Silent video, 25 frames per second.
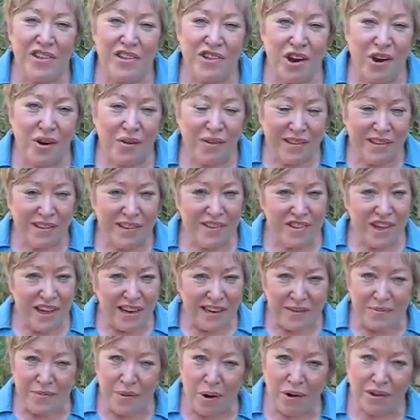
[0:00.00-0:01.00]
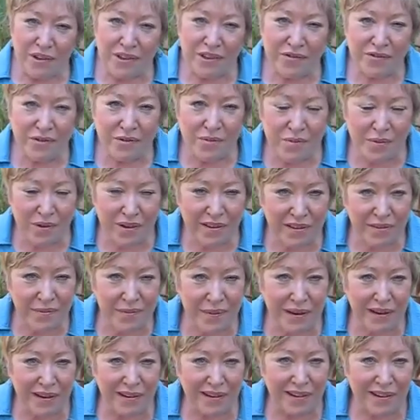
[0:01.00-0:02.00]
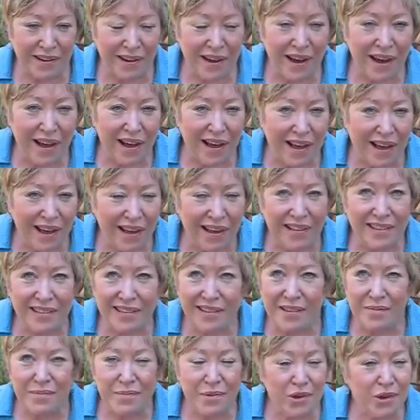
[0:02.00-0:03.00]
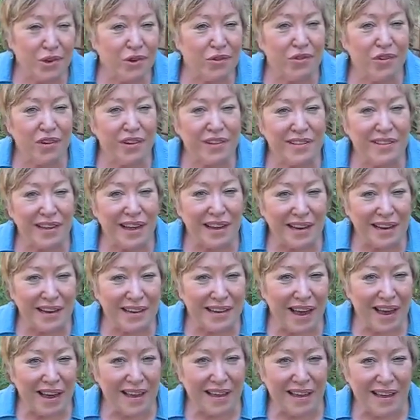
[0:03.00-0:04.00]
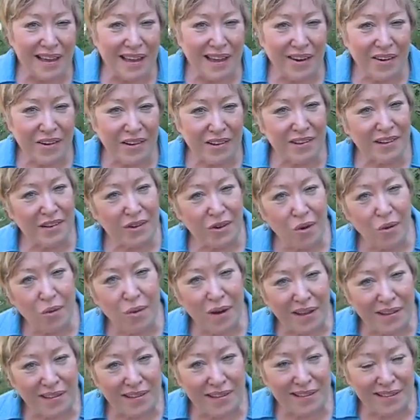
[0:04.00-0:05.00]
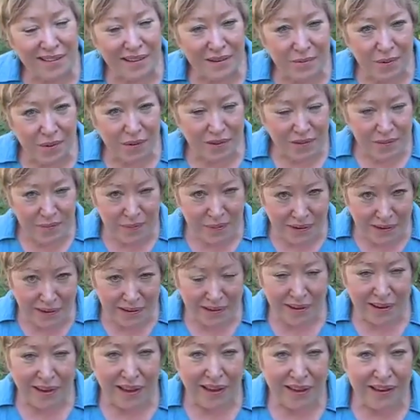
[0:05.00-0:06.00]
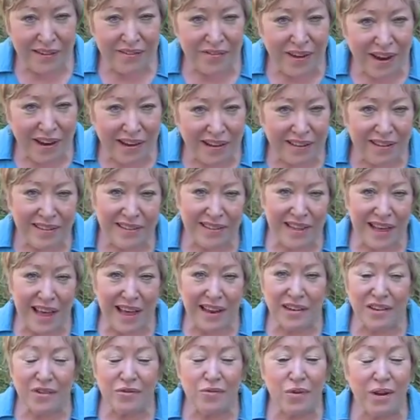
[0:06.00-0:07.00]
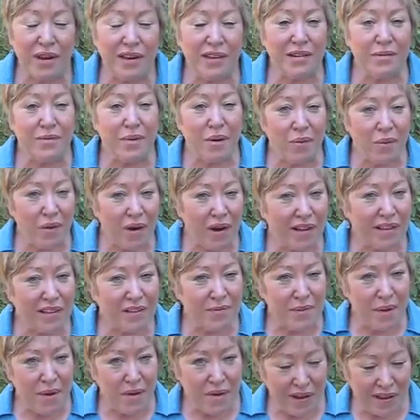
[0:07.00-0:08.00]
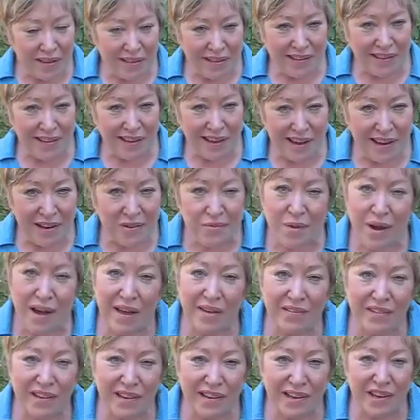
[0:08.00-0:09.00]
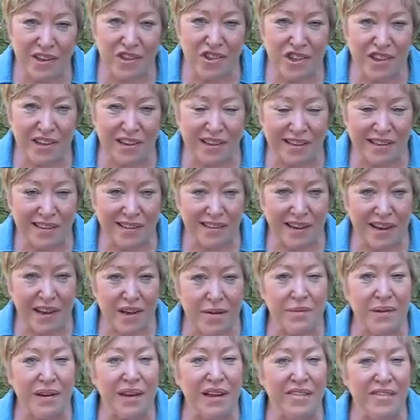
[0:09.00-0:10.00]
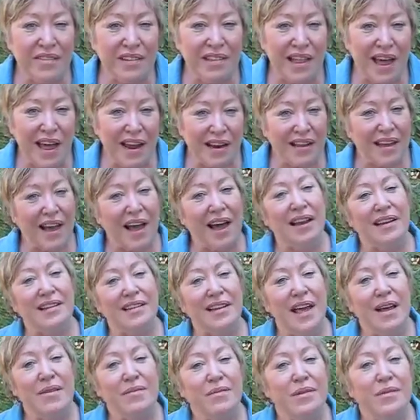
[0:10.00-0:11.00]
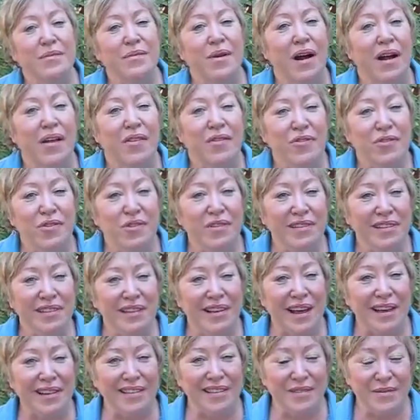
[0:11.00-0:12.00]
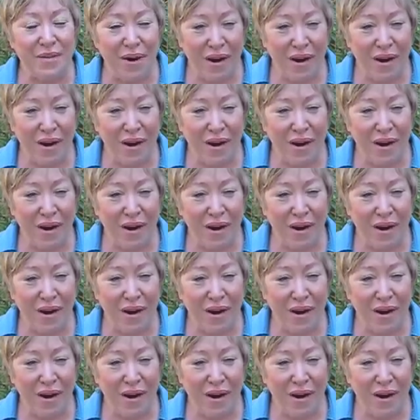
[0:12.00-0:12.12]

Jo. It's Jenni Proctor from Brisbane. It's a beautiful sunny day here, as it always is in Brisbane. In fact, it's the end of winter, but we're experiencing heatwave conditions. But even that can't dampen my enthusiasm.